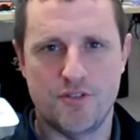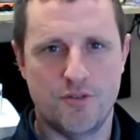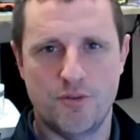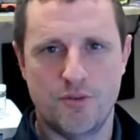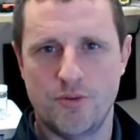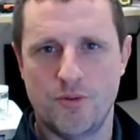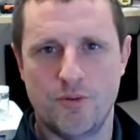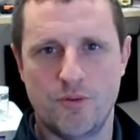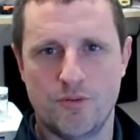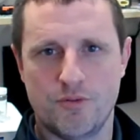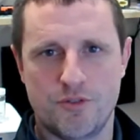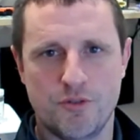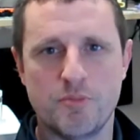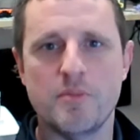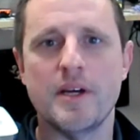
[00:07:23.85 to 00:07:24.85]

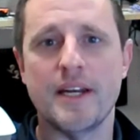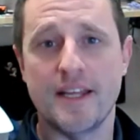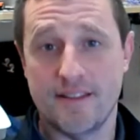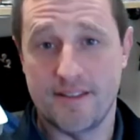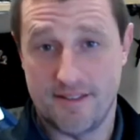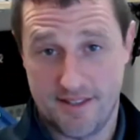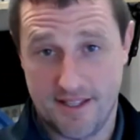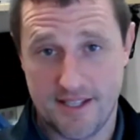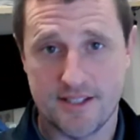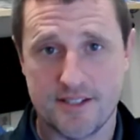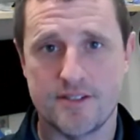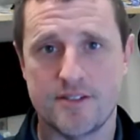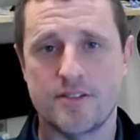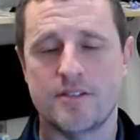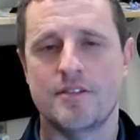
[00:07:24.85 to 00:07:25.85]
to many of the
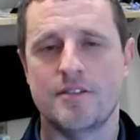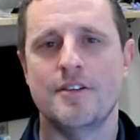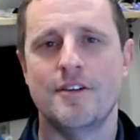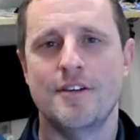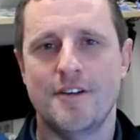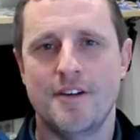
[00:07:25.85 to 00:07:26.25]
things